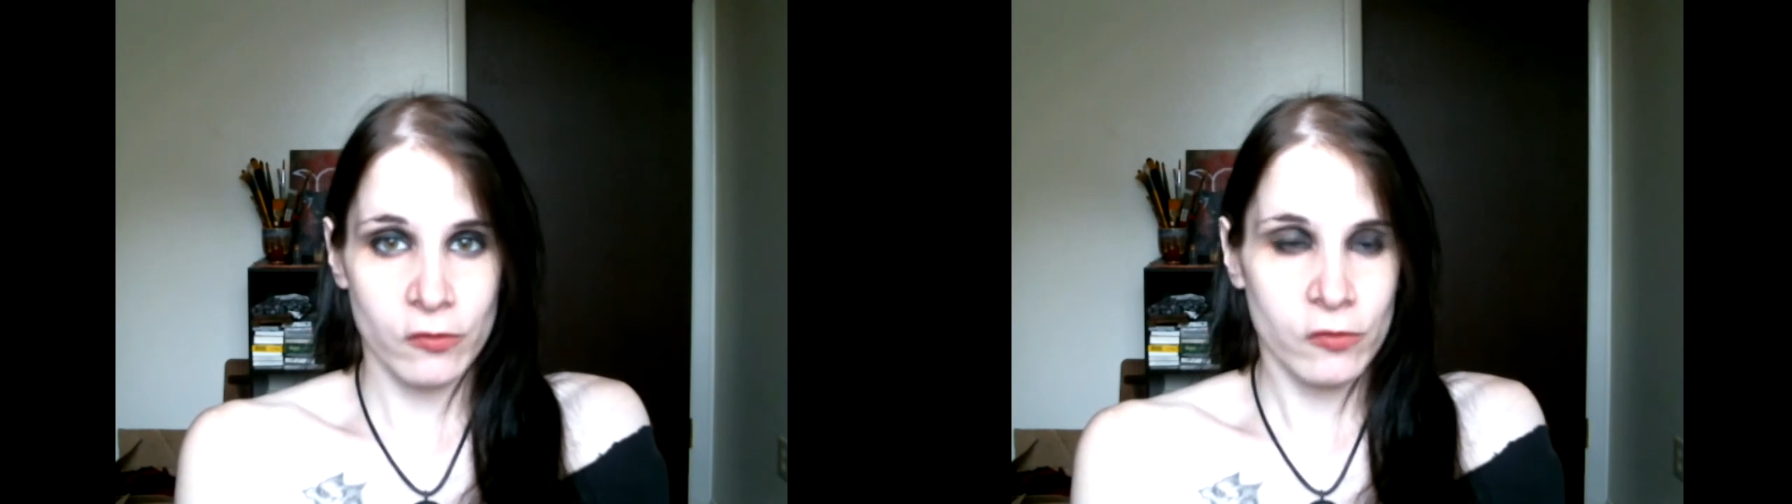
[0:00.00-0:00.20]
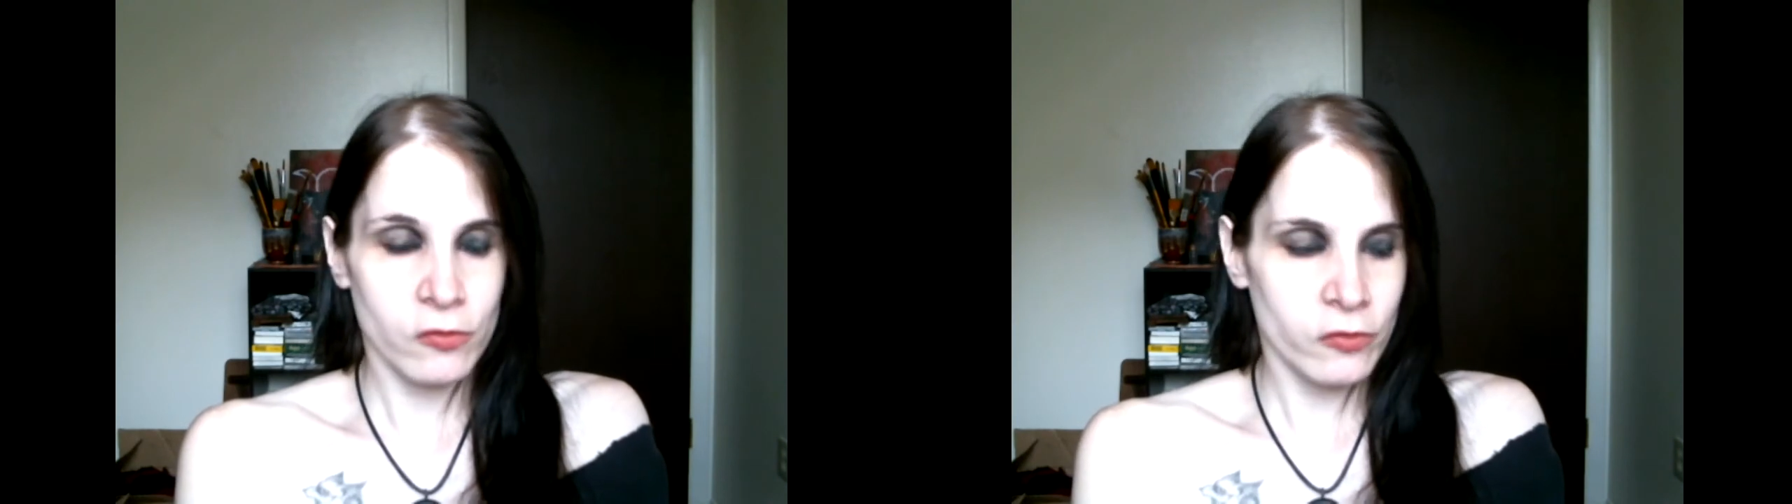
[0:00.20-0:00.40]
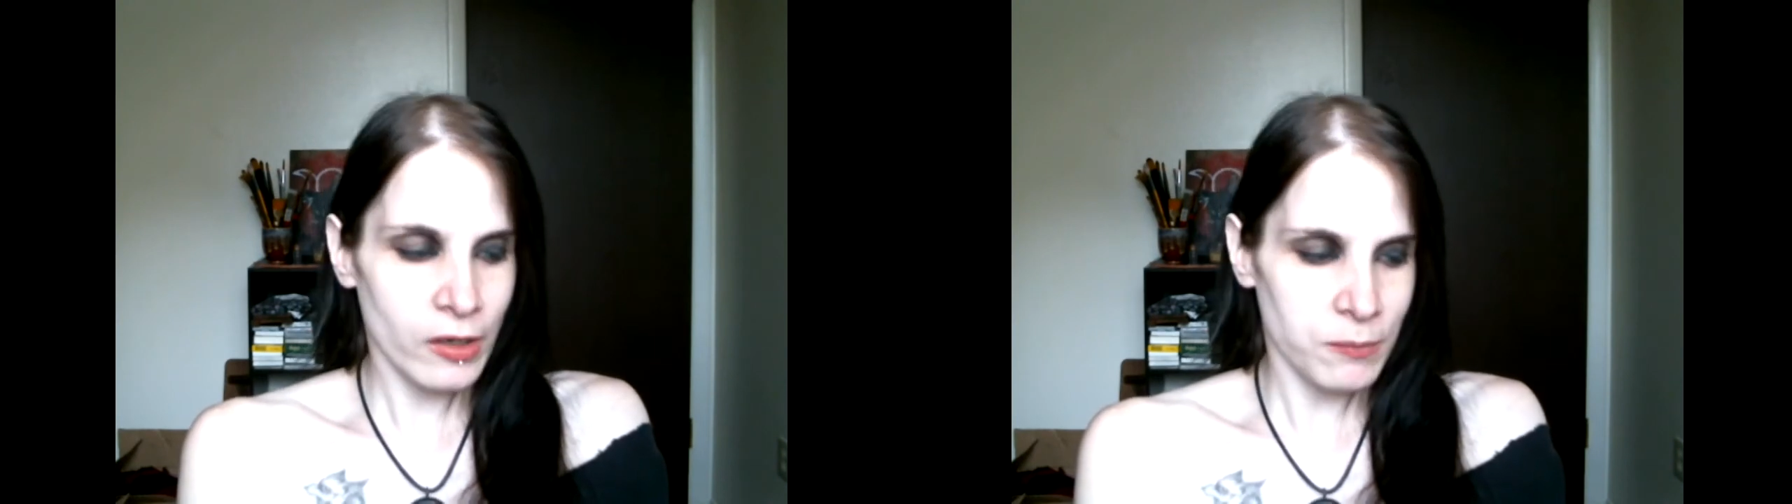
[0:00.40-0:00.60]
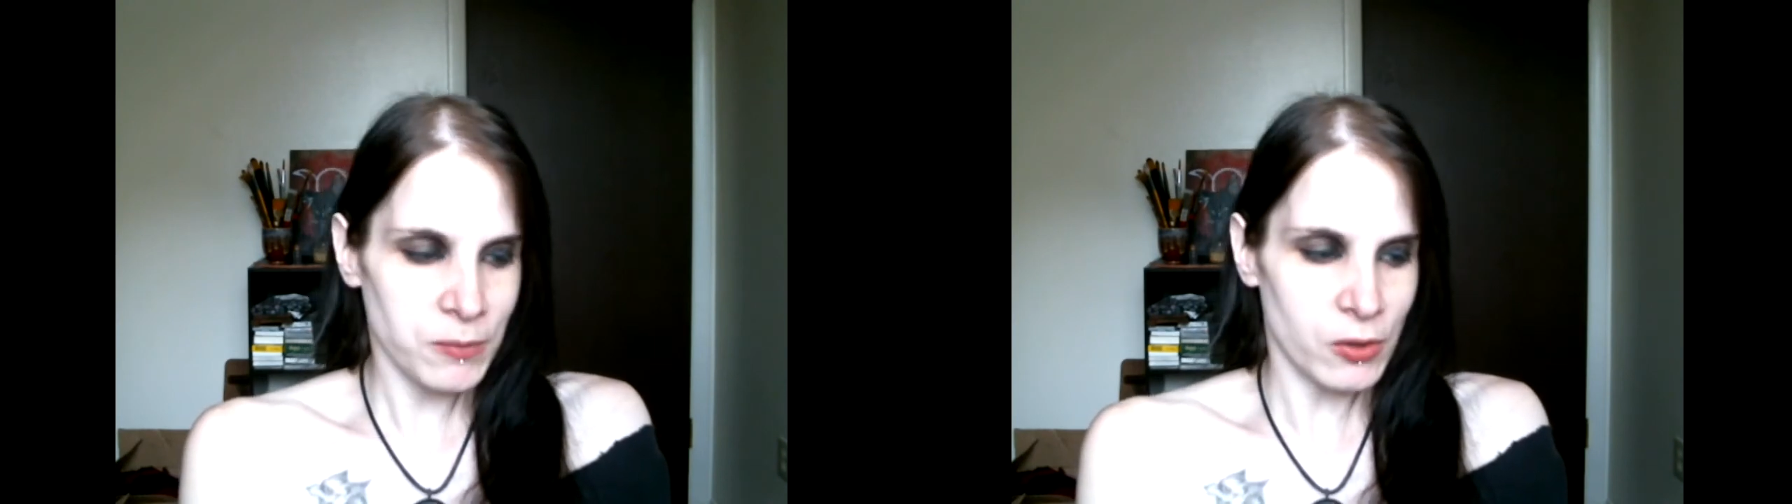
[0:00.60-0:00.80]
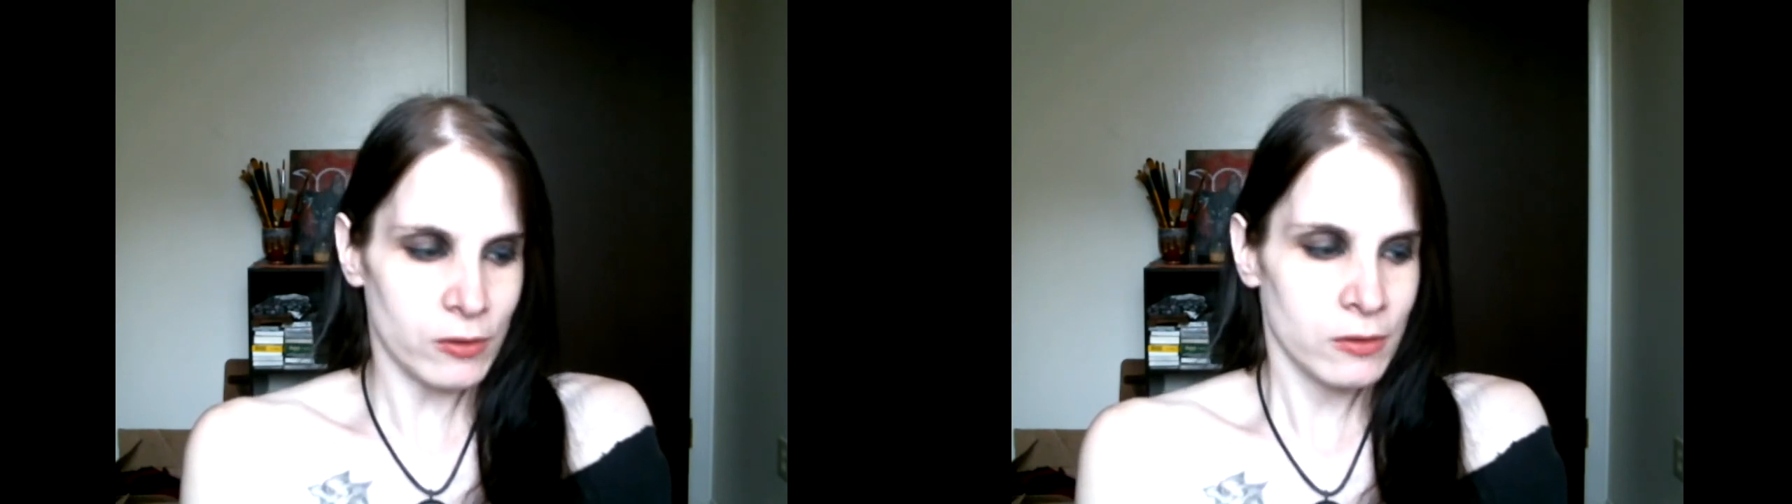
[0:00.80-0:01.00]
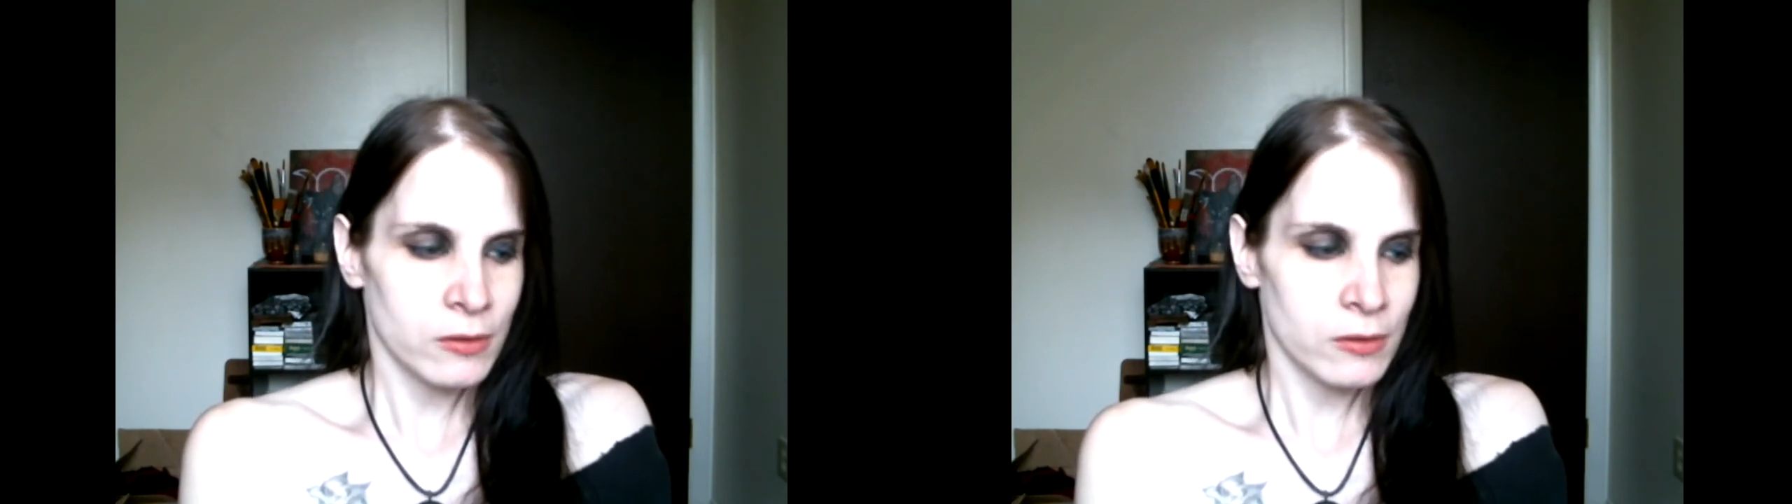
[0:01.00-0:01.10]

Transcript: Samuel,